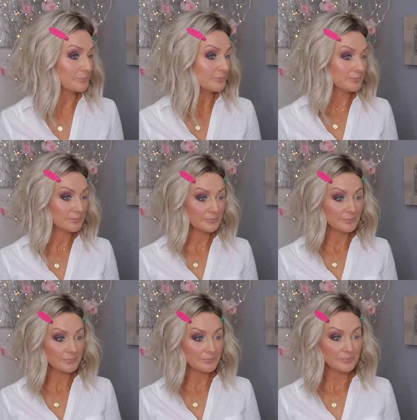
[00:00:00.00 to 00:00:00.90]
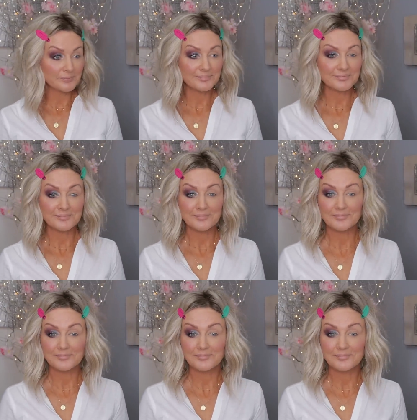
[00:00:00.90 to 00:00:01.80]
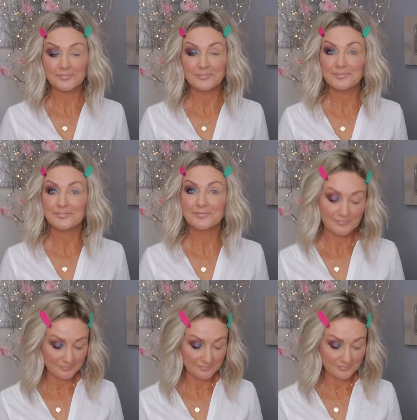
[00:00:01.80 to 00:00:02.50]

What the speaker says: Nobody speaks.